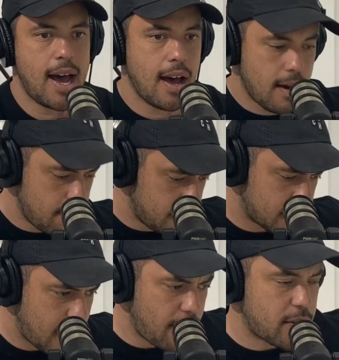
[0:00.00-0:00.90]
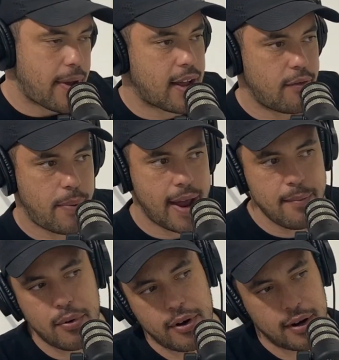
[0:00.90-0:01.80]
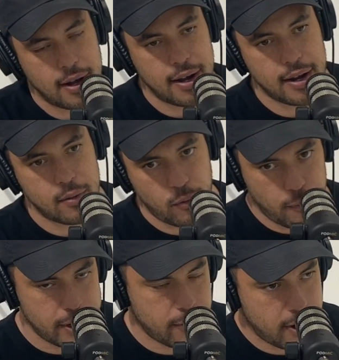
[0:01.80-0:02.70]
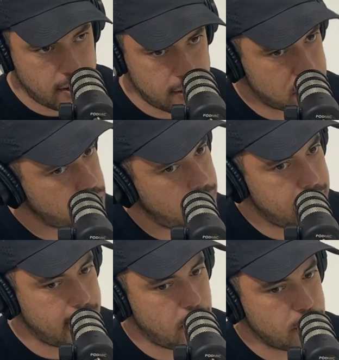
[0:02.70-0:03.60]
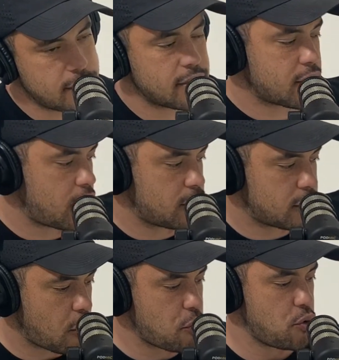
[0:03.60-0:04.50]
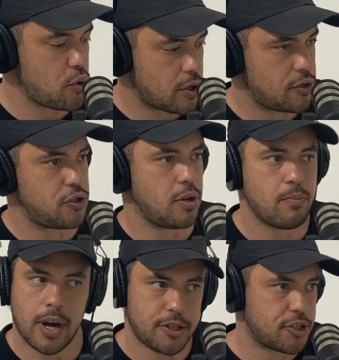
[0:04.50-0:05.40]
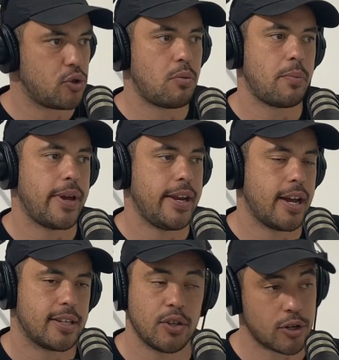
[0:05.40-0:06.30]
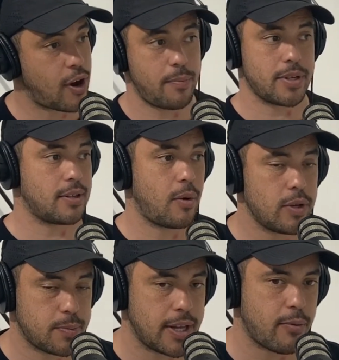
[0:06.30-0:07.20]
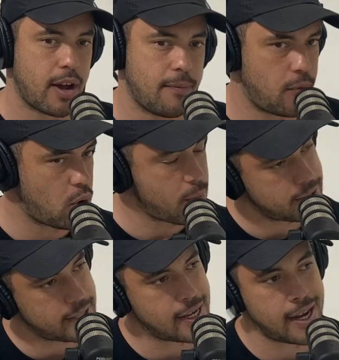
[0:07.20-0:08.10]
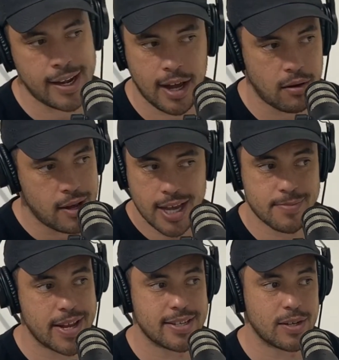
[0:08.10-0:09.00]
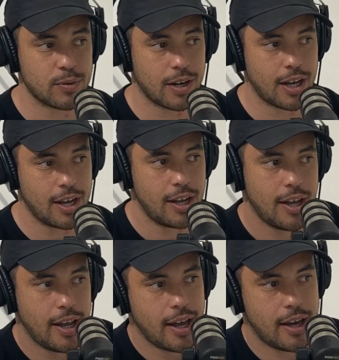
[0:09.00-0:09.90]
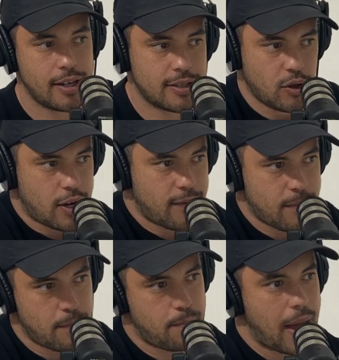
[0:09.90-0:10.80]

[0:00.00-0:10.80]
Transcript: um, just come off the back of a pain point. Like we've been around in Australia and we're just so consumed by just normal media. It's not a great, but like it's been around for almost a year now. Hasn't made a single dollar, and it's not even